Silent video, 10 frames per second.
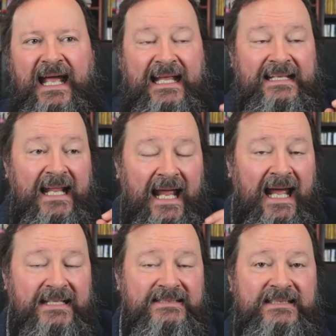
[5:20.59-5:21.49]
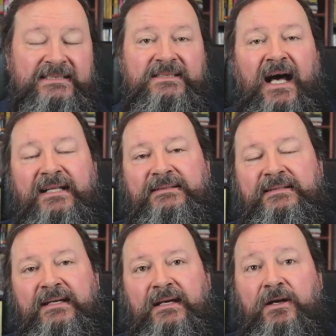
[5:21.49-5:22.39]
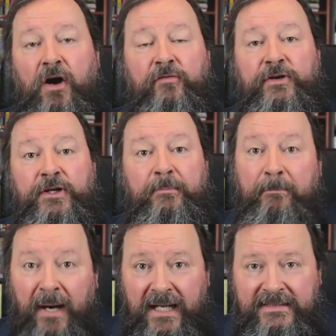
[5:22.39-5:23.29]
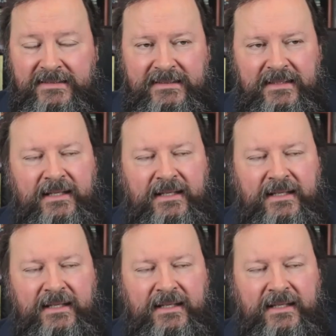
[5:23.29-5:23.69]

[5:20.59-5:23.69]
and that X is not covered, but